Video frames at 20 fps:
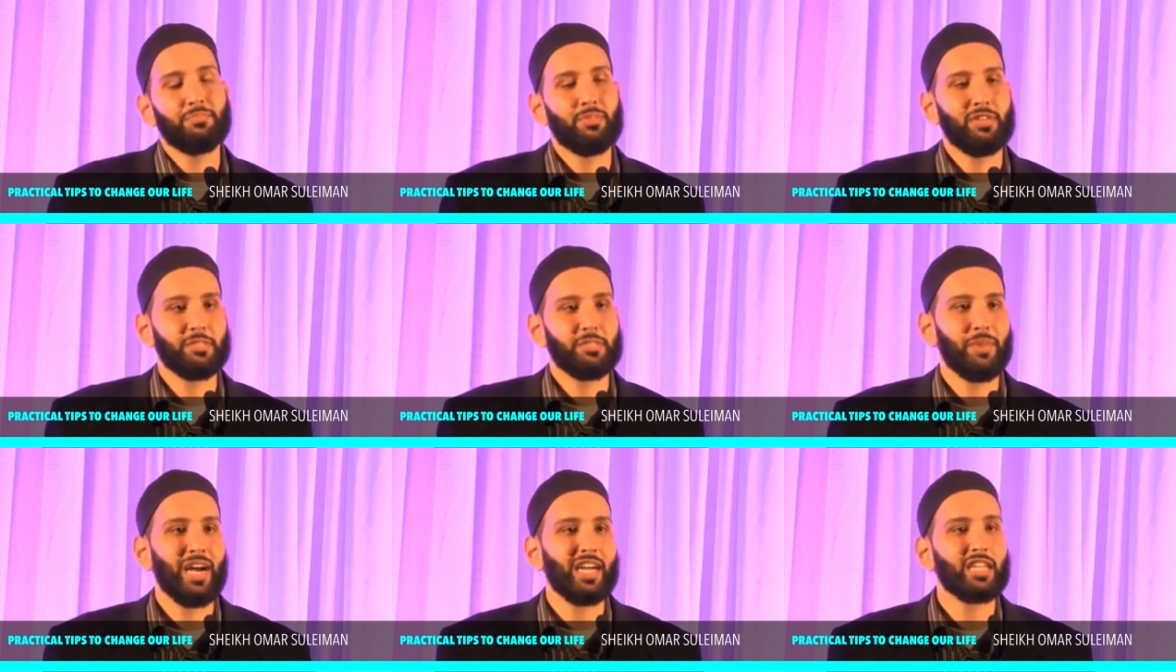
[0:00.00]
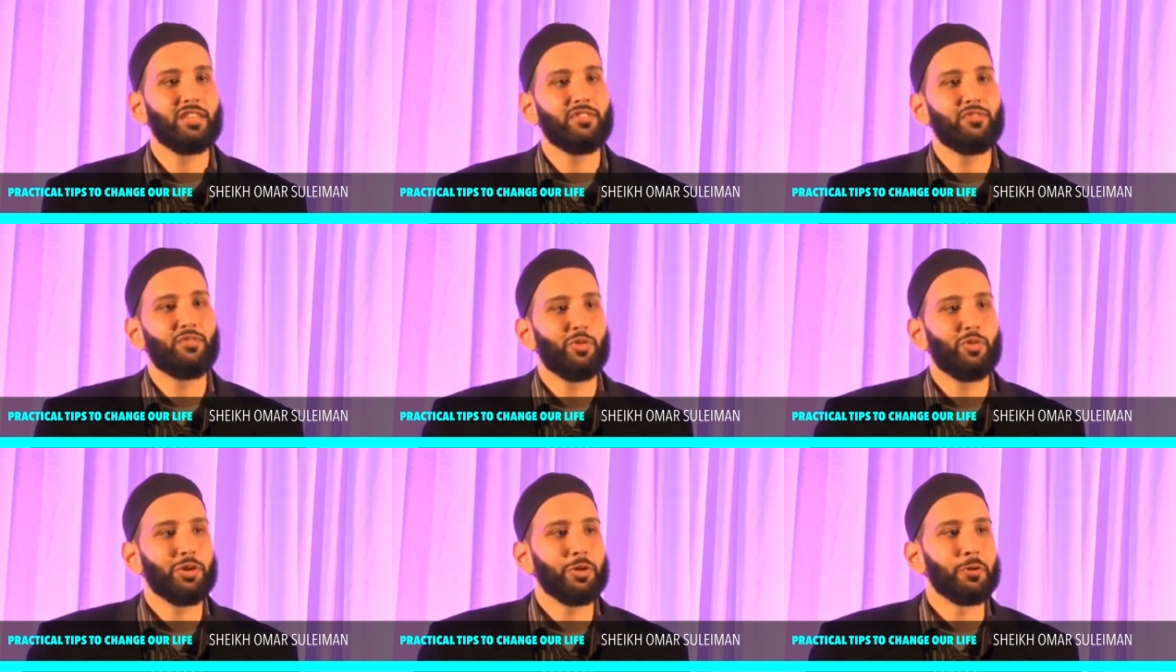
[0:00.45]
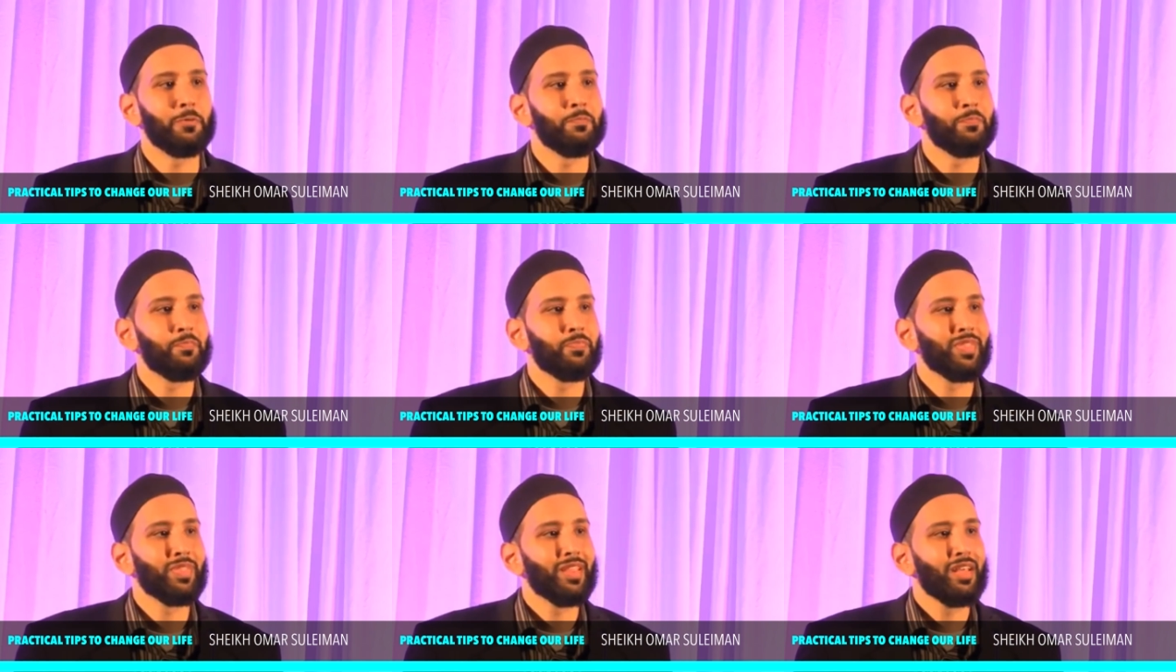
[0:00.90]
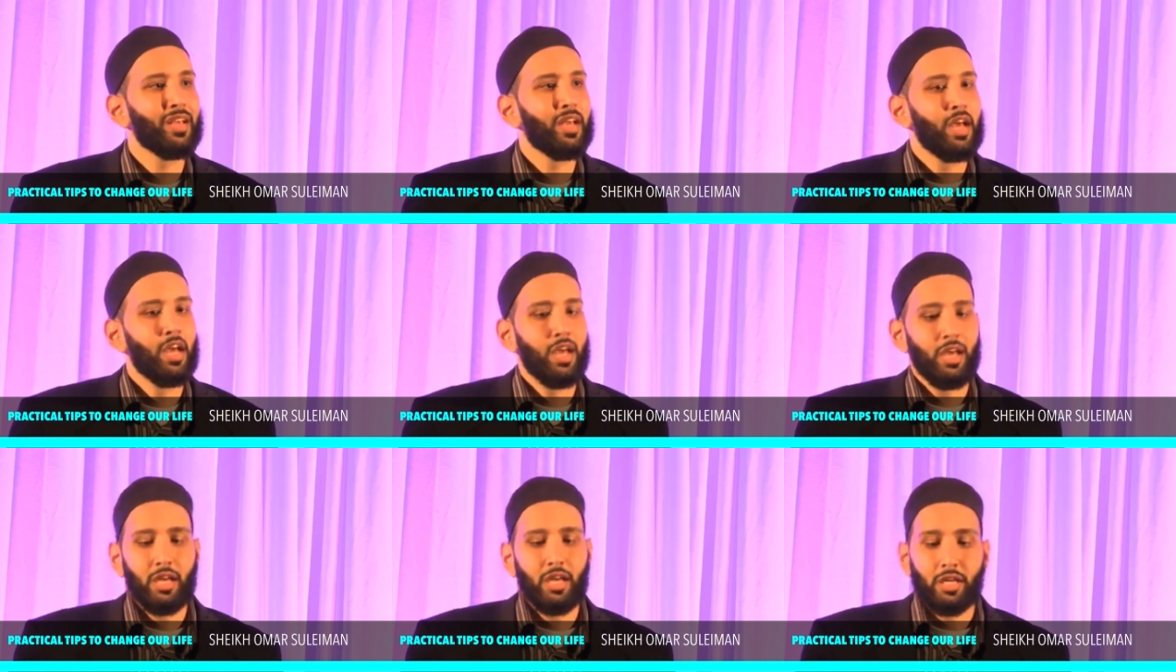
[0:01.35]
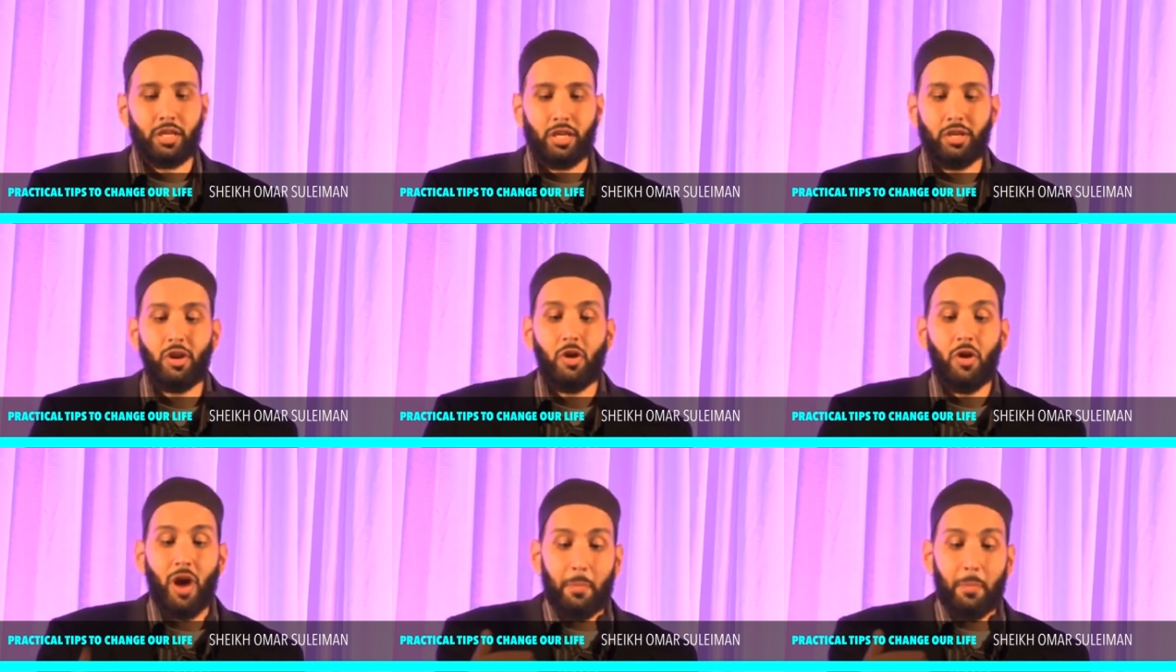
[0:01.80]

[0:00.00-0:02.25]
perspective for you. You know,